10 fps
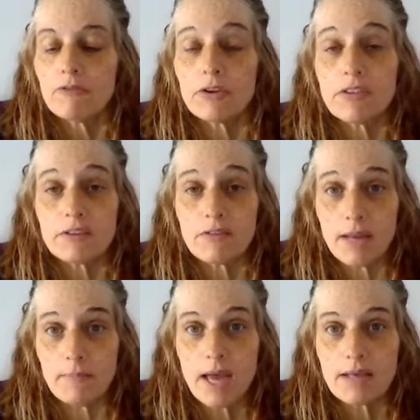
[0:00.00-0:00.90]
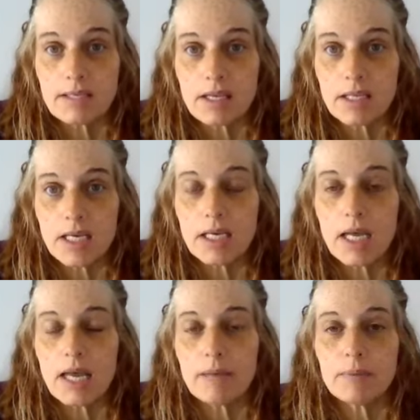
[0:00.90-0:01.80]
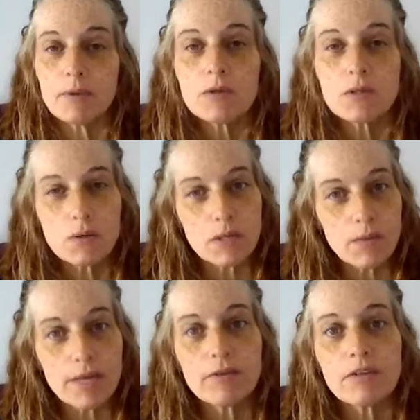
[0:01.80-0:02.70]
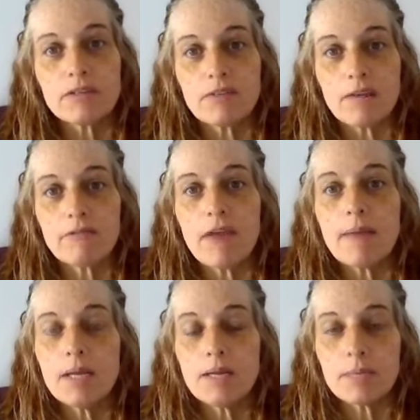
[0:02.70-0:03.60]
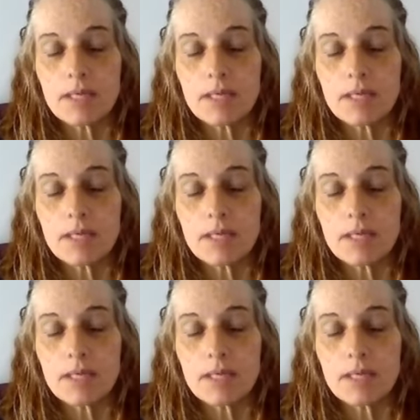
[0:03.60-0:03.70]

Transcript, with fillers: for the divine masculine, and but also in a way for the divine feminine,